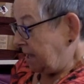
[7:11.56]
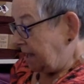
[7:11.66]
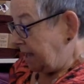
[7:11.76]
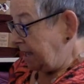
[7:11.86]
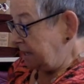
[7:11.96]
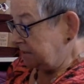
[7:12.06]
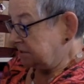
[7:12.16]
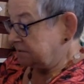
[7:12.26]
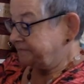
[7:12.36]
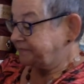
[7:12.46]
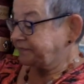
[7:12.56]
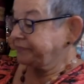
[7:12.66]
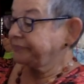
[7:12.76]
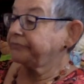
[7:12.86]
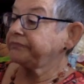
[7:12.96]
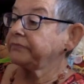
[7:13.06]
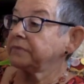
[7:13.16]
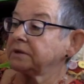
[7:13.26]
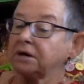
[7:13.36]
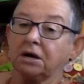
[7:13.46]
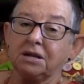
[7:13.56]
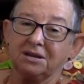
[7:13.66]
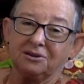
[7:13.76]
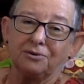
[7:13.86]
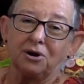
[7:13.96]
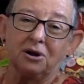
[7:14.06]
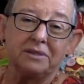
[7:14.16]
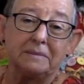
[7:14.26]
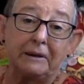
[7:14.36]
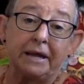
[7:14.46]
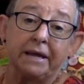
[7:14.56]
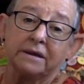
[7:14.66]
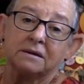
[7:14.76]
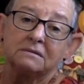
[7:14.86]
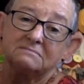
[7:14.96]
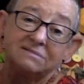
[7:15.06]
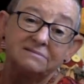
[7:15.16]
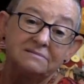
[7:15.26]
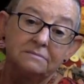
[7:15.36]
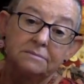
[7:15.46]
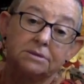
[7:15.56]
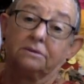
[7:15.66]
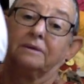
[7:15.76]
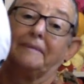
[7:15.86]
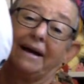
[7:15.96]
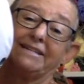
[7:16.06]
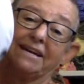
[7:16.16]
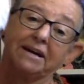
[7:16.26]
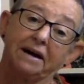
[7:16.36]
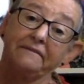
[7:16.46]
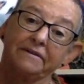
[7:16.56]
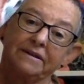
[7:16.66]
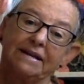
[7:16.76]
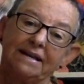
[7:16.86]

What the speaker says: And I didn't quite like the black, so I made it a cover.